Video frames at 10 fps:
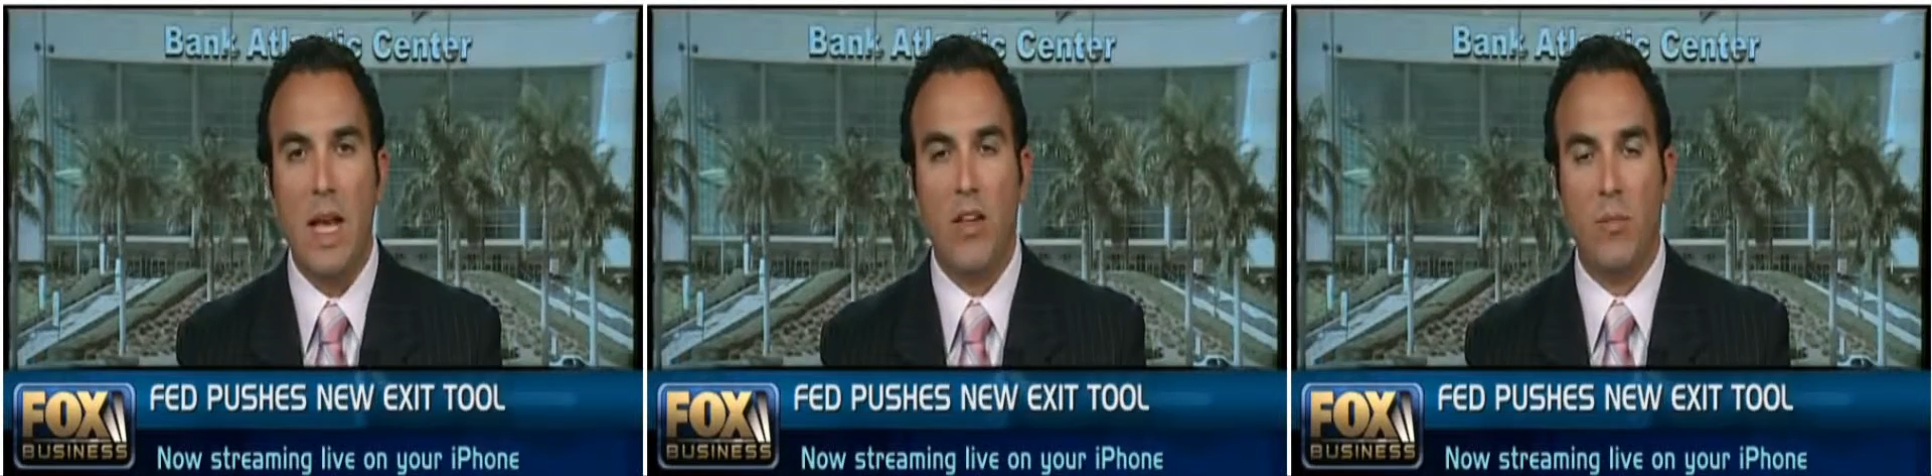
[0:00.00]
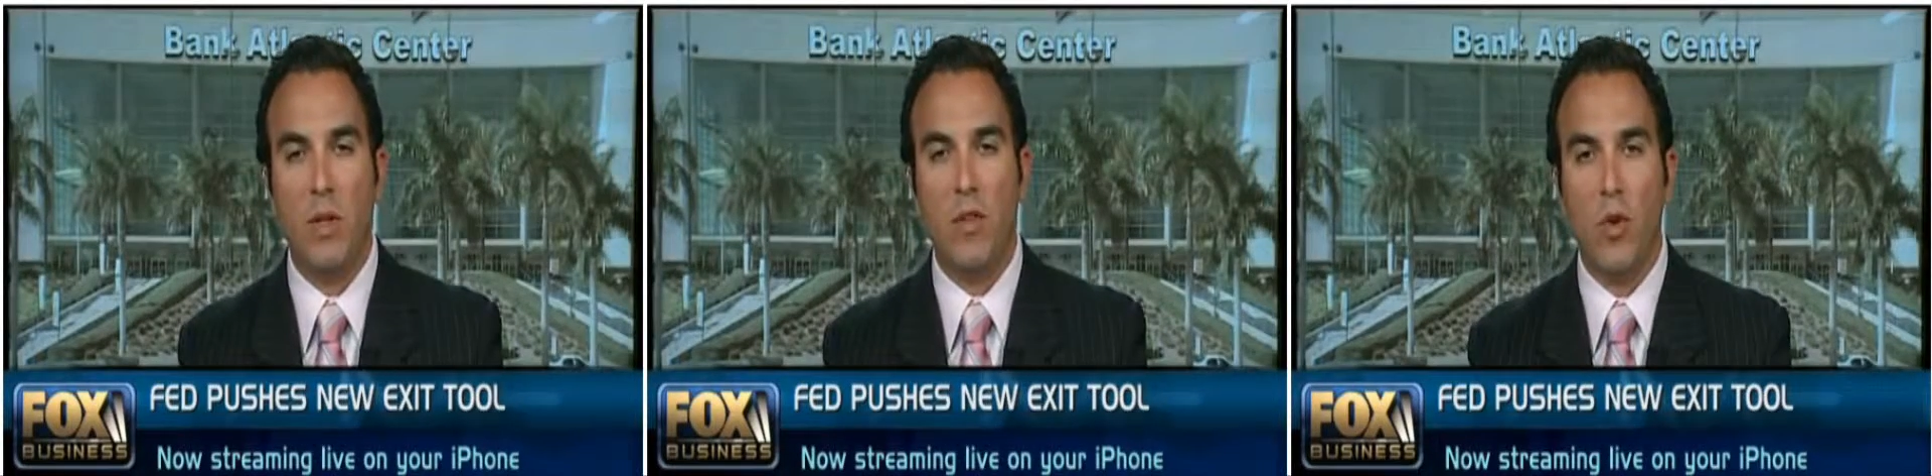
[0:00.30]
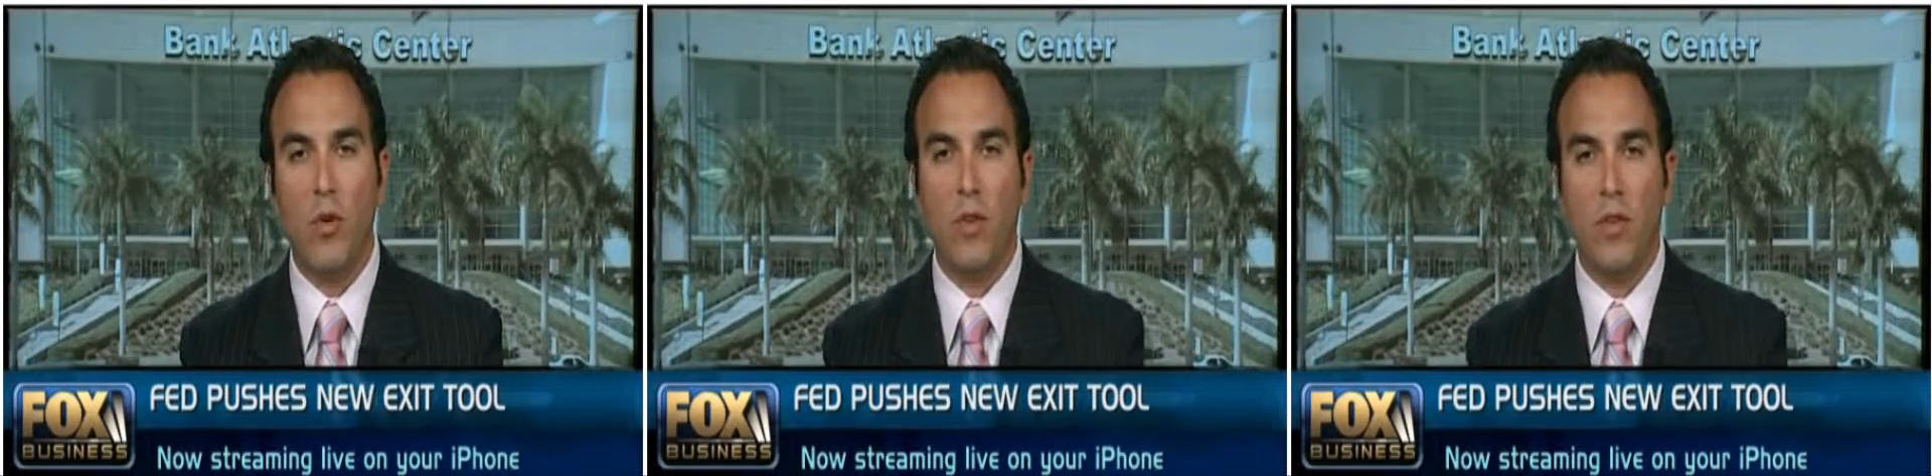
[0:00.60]
has been
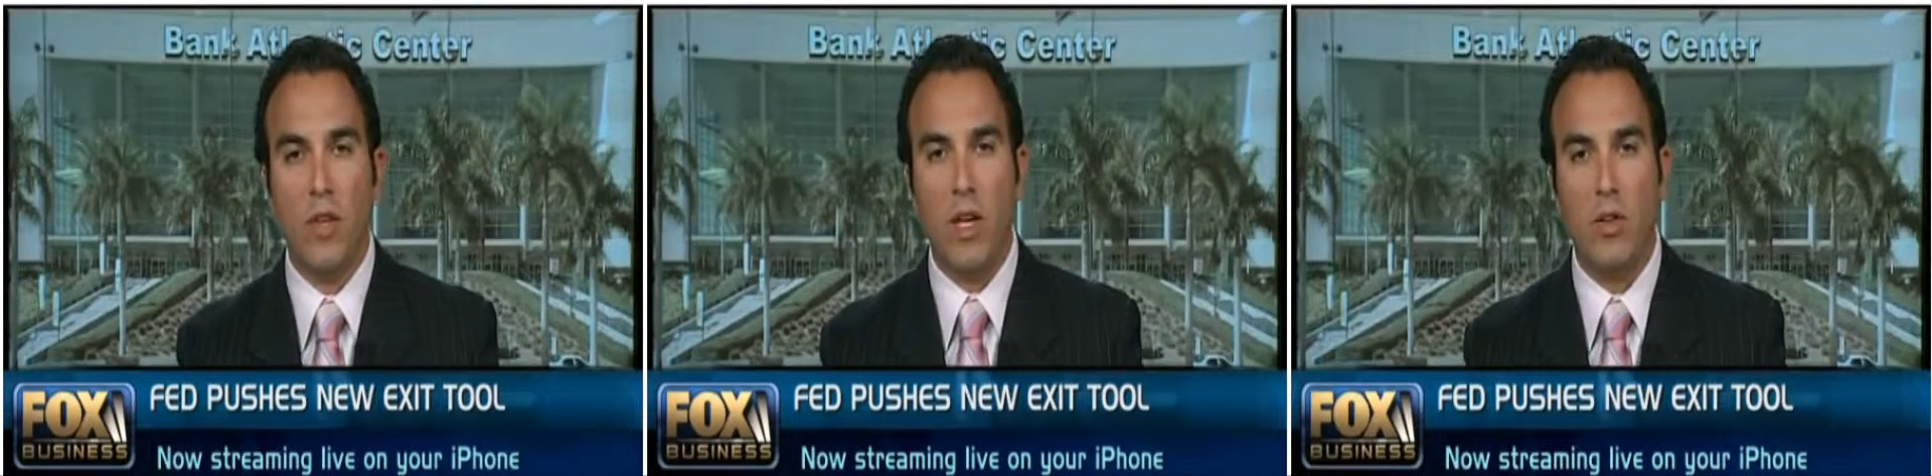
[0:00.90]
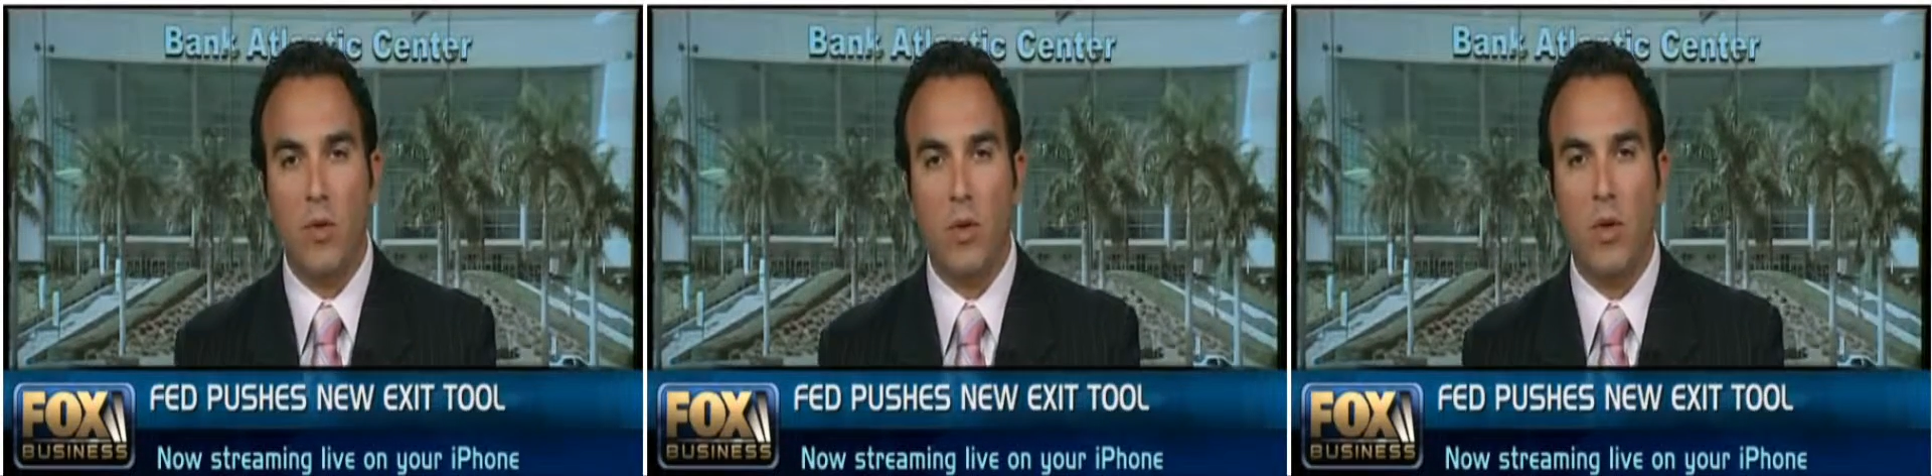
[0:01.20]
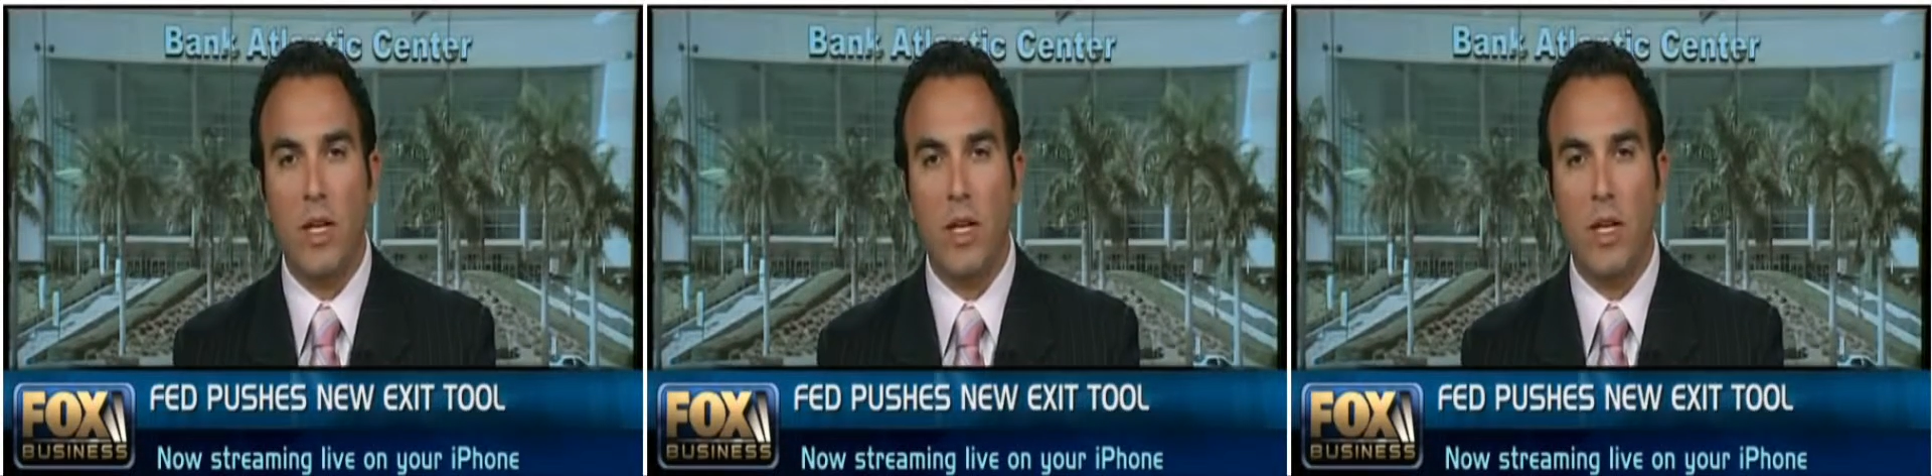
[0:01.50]
so successful